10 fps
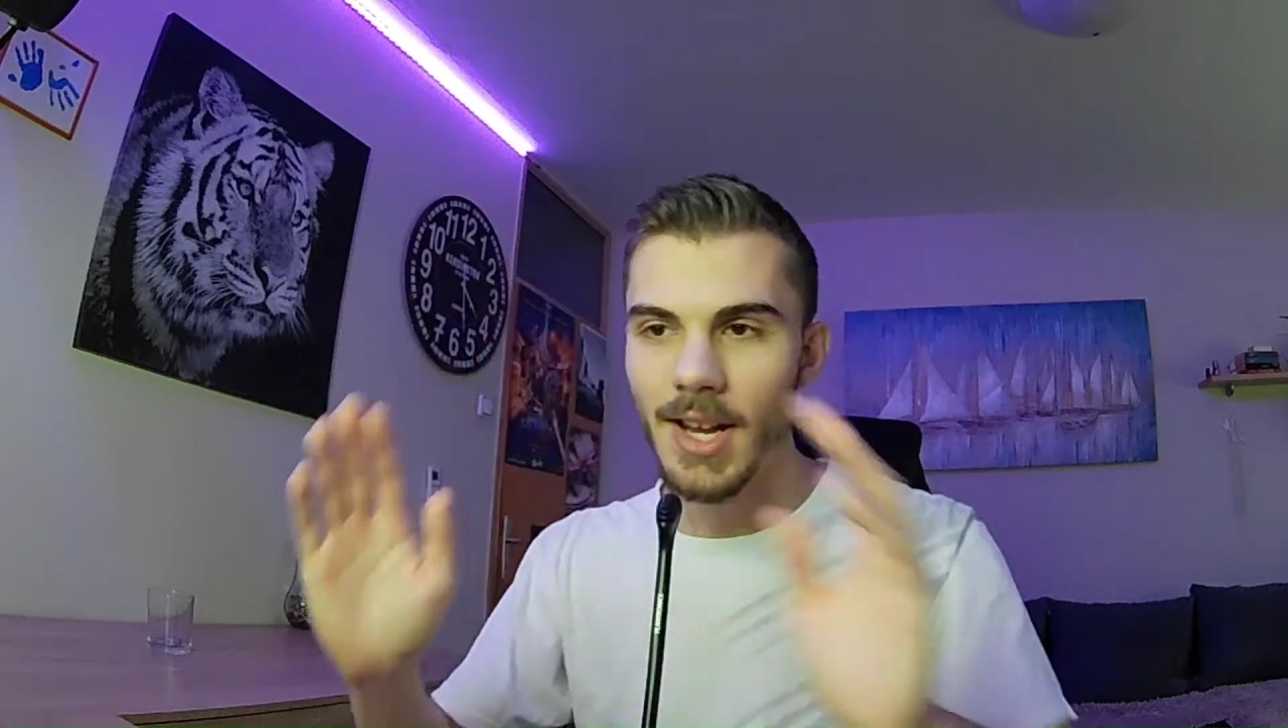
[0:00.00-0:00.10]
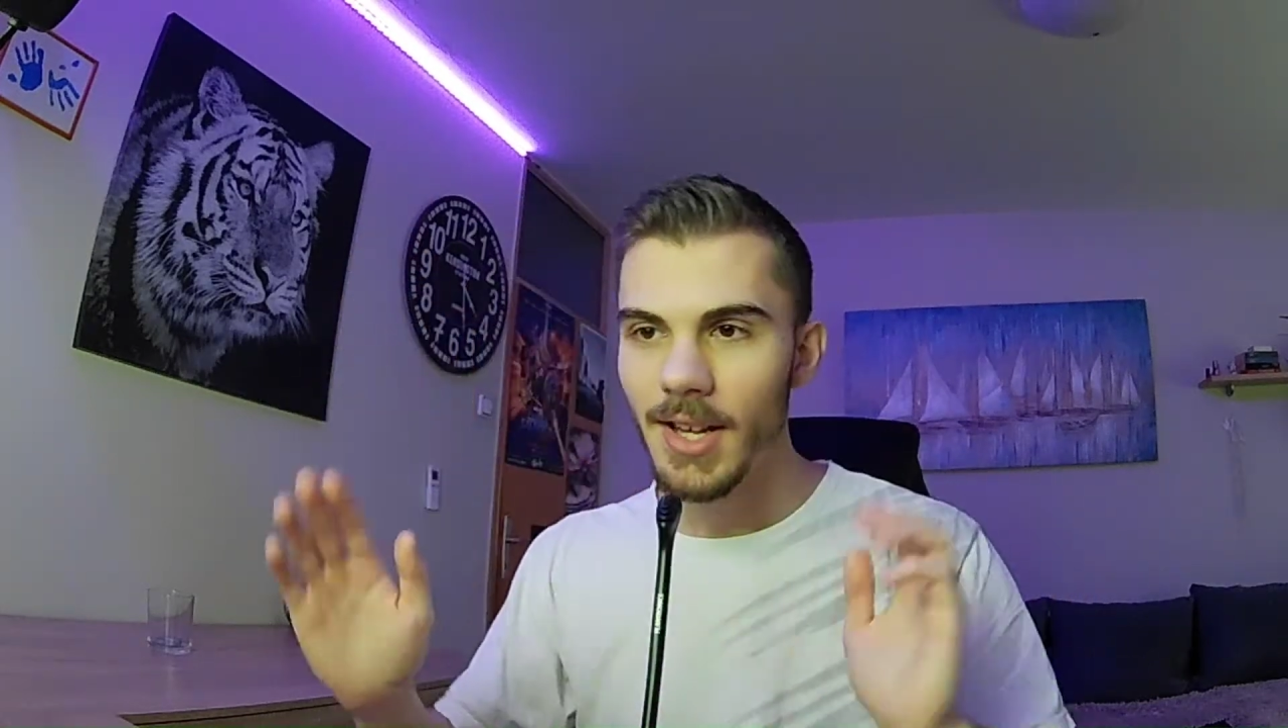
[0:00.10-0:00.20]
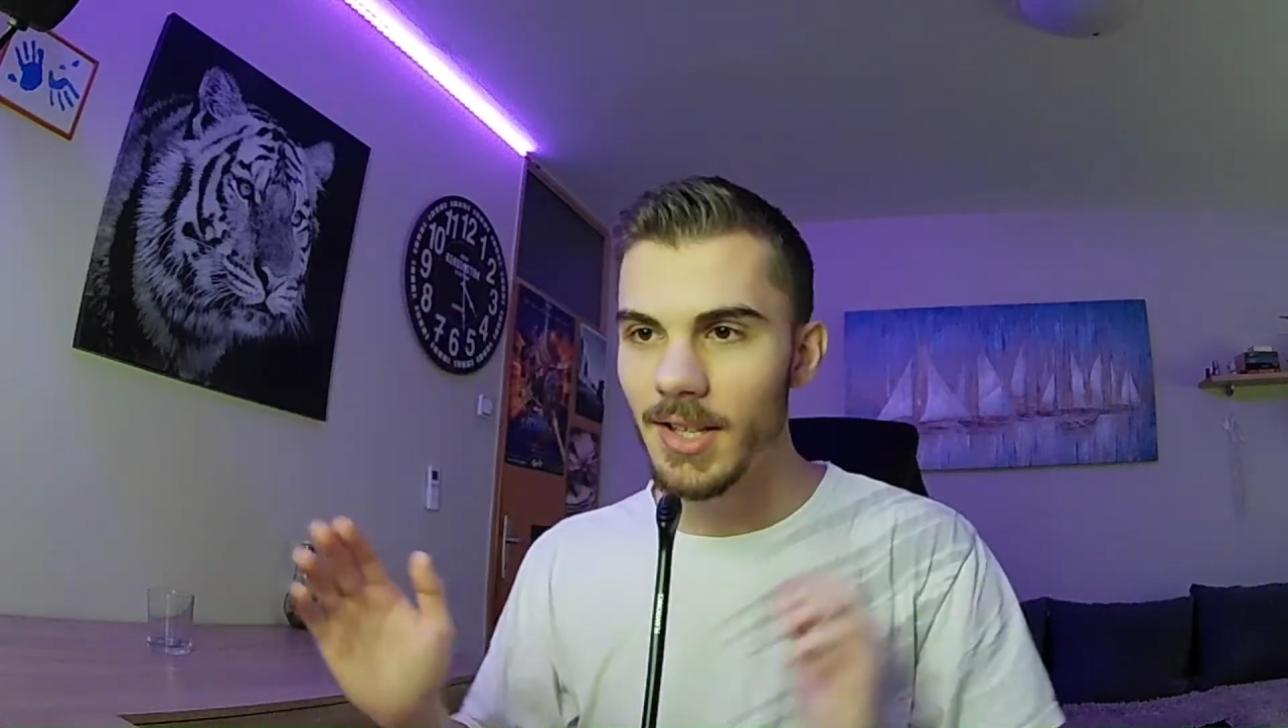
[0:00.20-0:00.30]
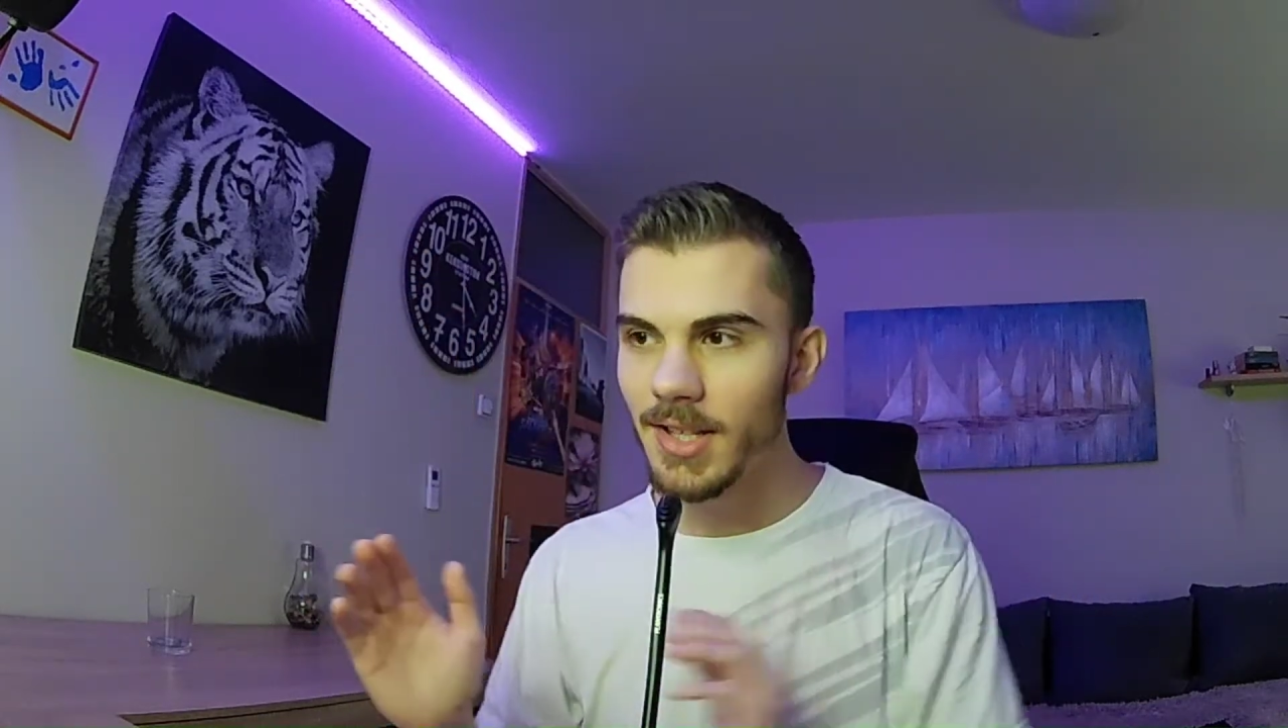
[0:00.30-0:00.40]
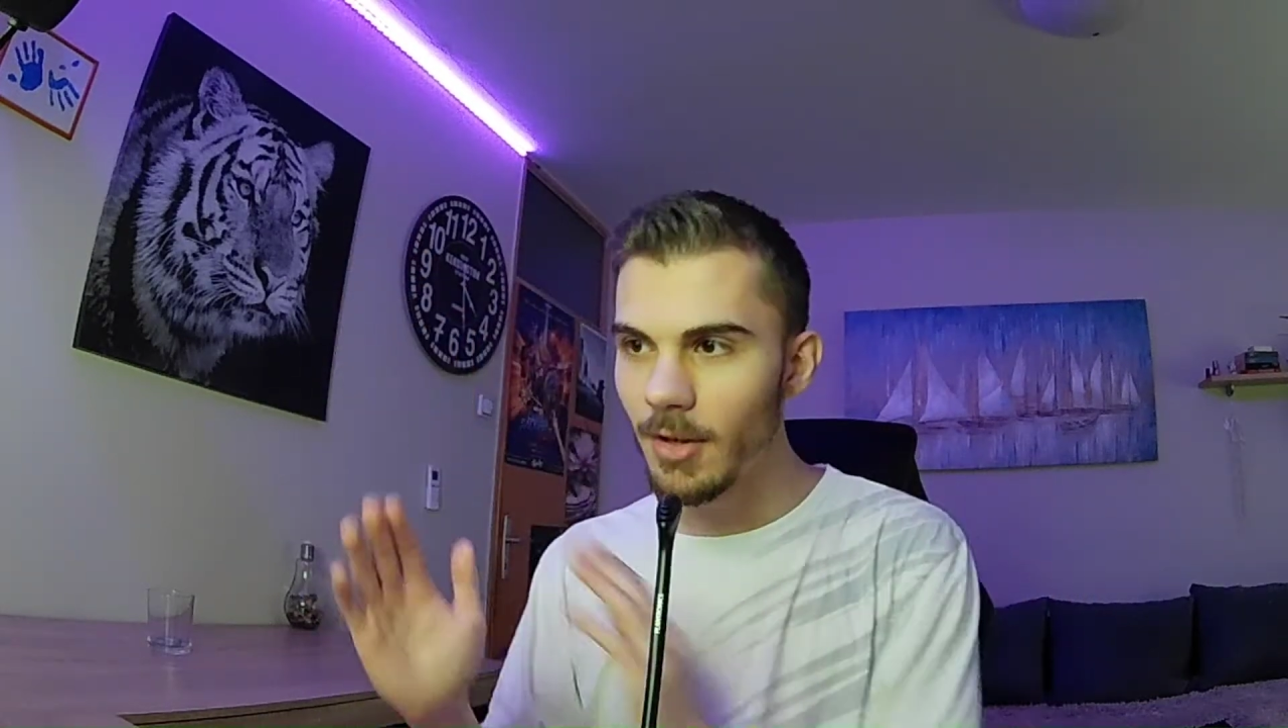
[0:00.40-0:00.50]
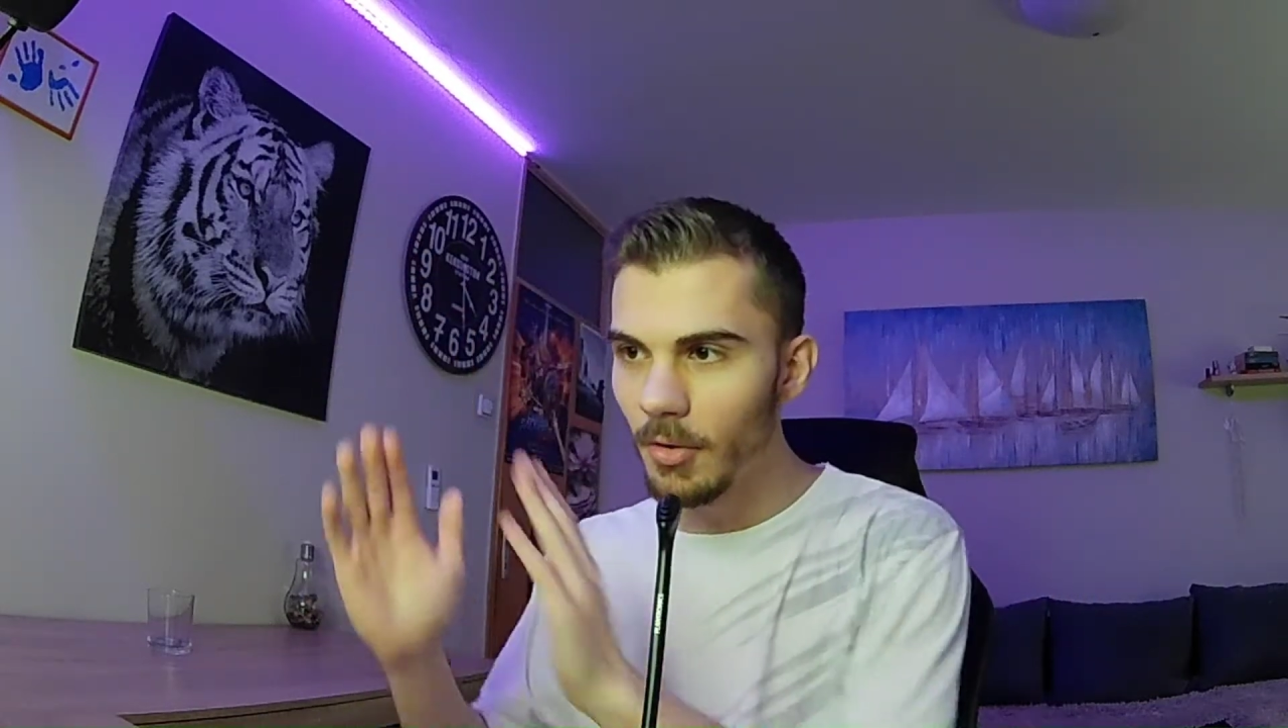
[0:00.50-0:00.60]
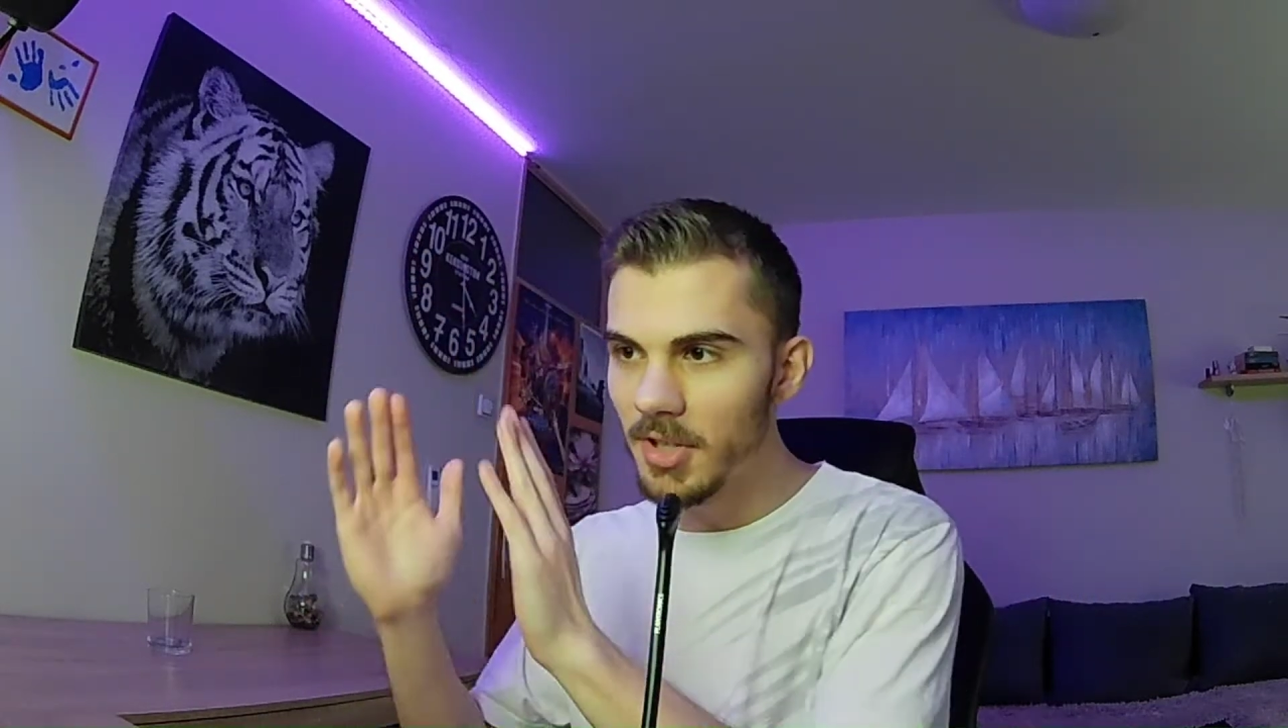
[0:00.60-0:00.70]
so